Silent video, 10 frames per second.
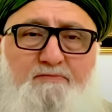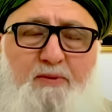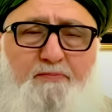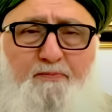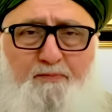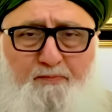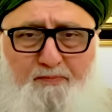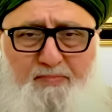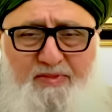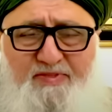But
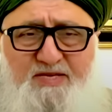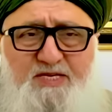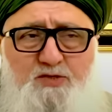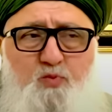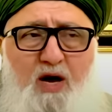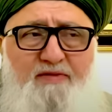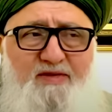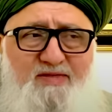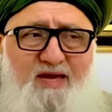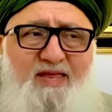this is why
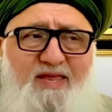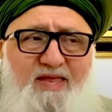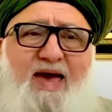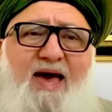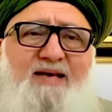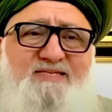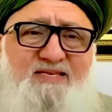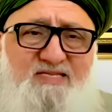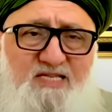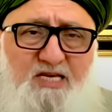the tariqah has
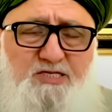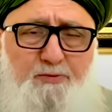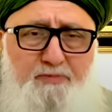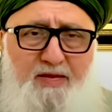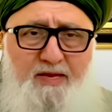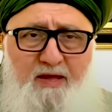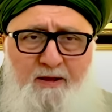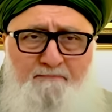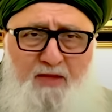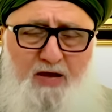its discipline.
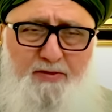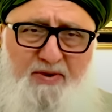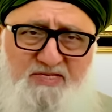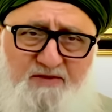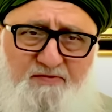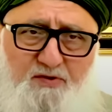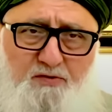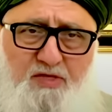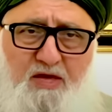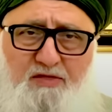Otherwise if you
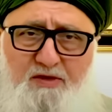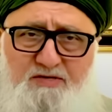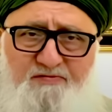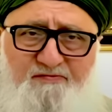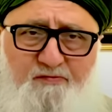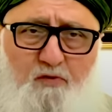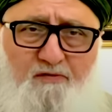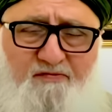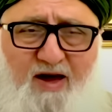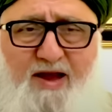think there's four
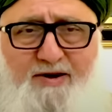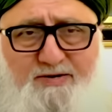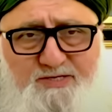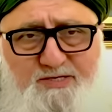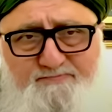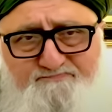fires